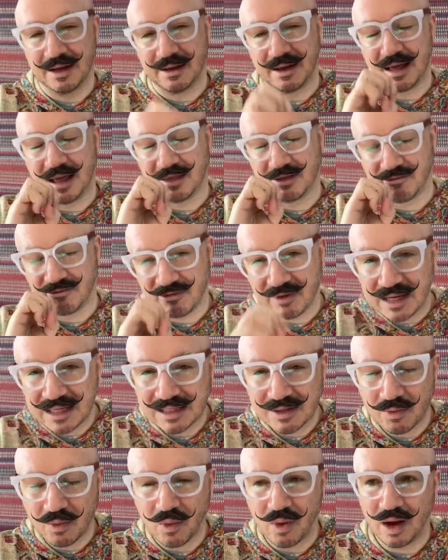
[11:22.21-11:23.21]
And the
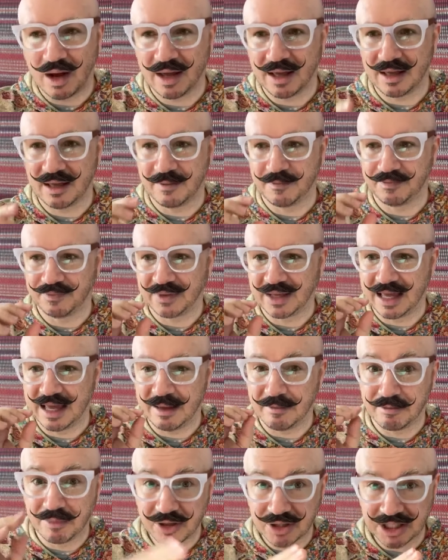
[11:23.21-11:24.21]
reason why it
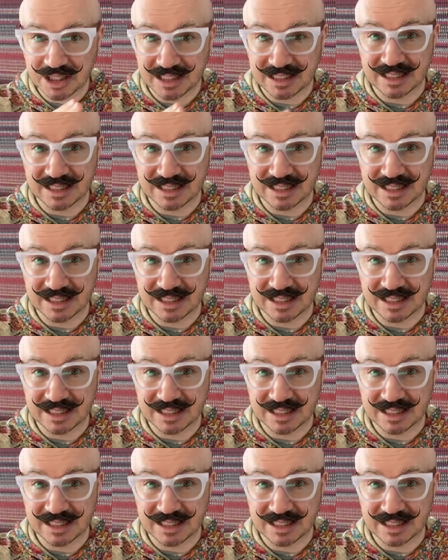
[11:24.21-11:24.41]
pushes